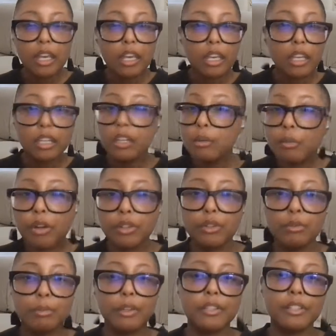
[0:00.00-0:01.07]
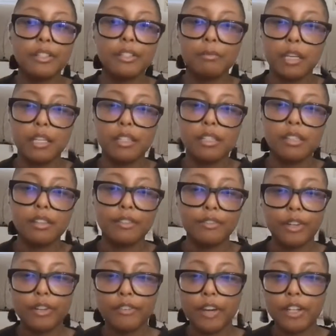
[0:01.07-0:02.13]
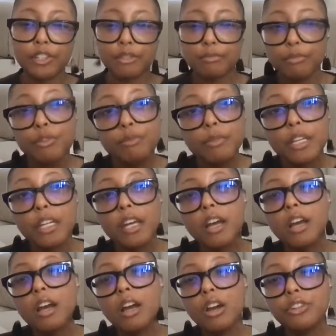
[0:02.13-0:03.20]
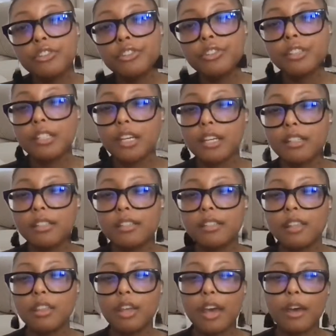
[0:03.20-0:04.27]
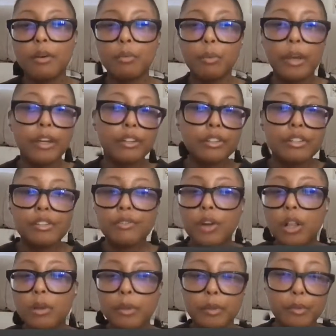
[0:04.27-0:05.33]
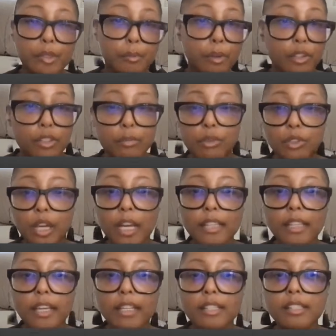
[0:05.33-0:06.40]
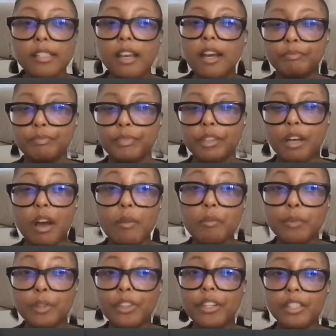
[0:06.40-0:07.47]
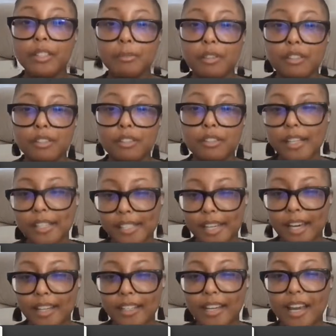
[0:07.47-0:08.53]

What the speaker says: Anyone who participates in the fair fashion movement understands that wares following responsible guidelines come with an expensive price tag.